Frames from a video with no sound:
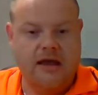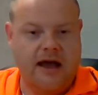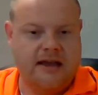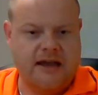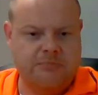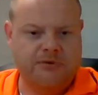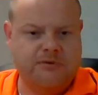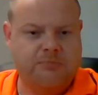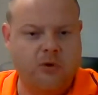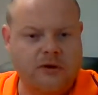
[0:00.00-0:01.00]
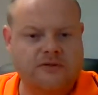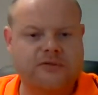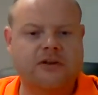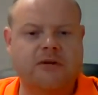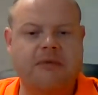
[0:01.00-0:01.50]
A couple of points for
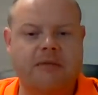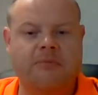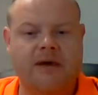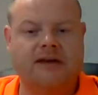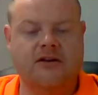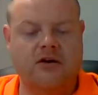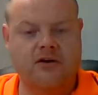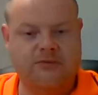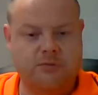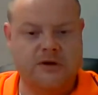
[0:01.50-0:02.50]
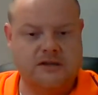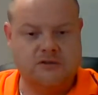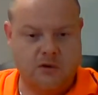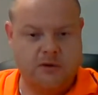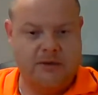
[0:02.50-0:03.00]
you to maybe make note of and we can
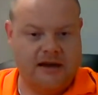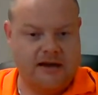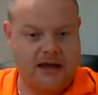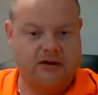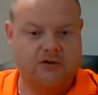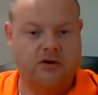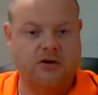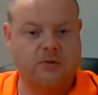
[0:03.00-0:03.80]
talk about later on,